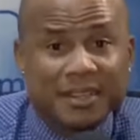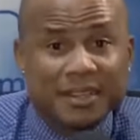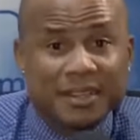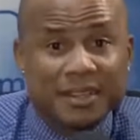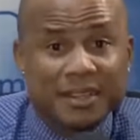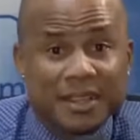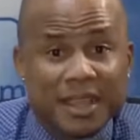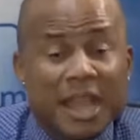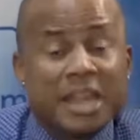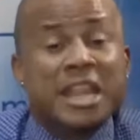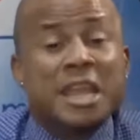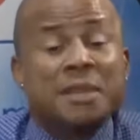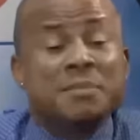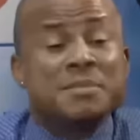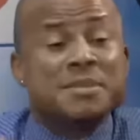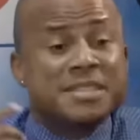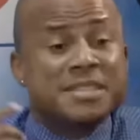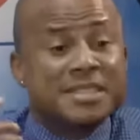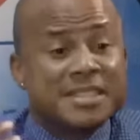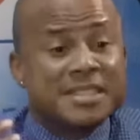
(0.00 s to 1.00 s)
And I'm
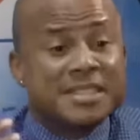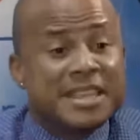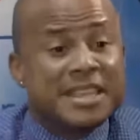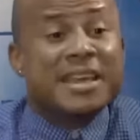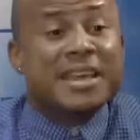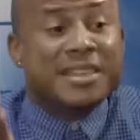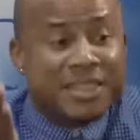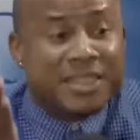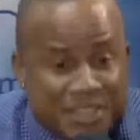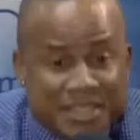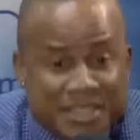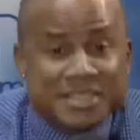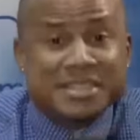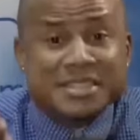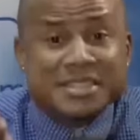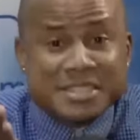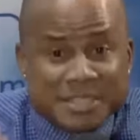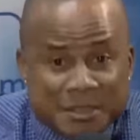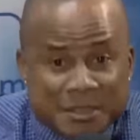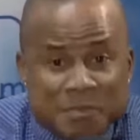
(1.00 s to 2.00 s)
saying that these
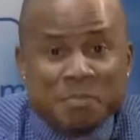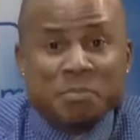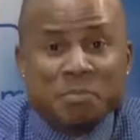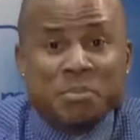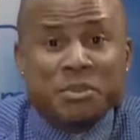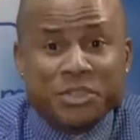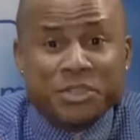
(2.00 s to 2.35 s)
simple